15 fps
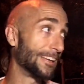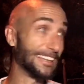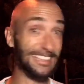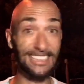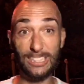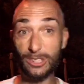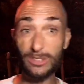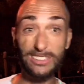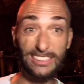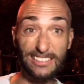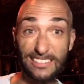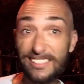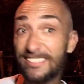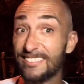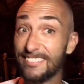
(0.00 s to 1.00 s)
Hilton,
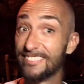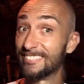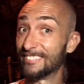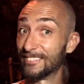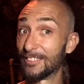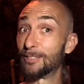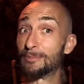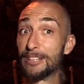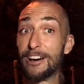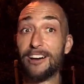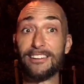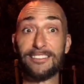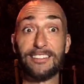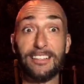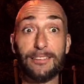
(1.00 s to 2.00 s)
to be
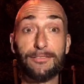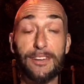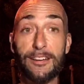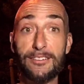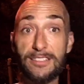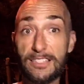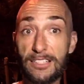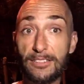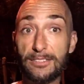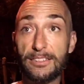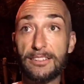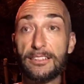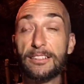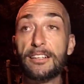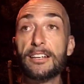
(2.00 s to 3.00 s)
honest, like a veterans
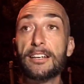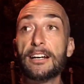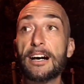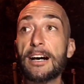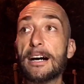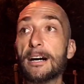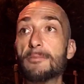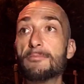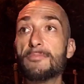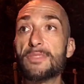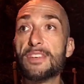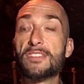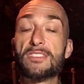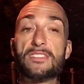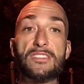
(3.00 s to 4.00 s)
Hilton.
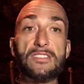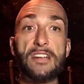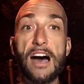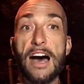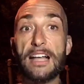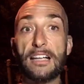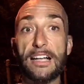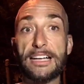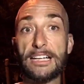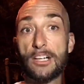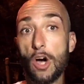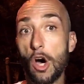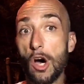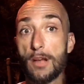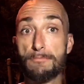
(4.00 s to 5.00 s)
This is not like an
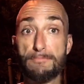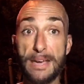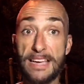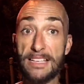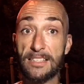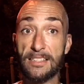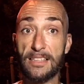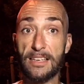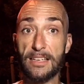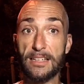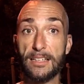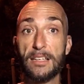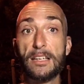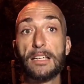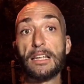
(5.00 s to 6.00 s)
on base thing
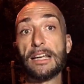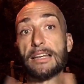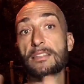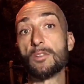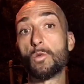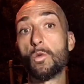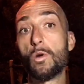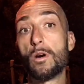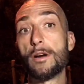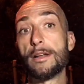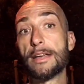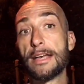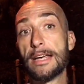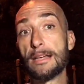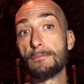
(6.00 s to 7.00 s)
like the one
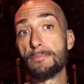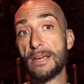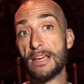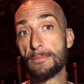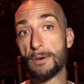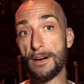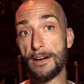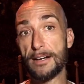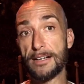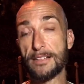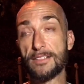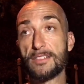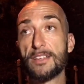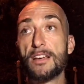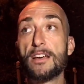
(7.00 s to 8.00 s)
at Bay
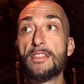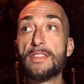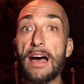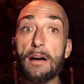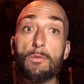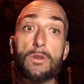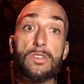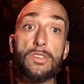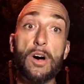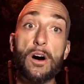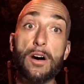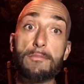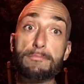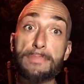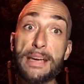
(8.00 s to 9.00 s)
Pines. That one's
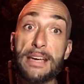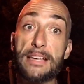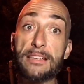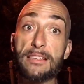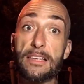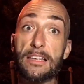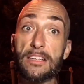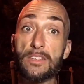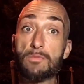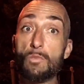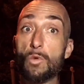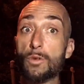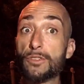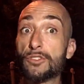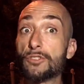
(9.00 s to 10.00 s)
on base, and it's
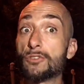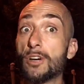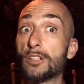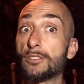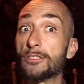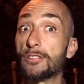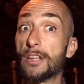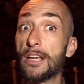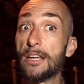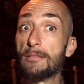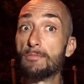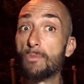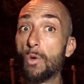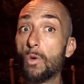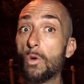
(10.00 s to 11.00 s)
more structured and
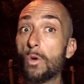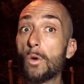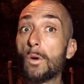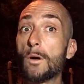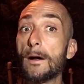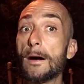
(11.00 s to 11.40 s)
more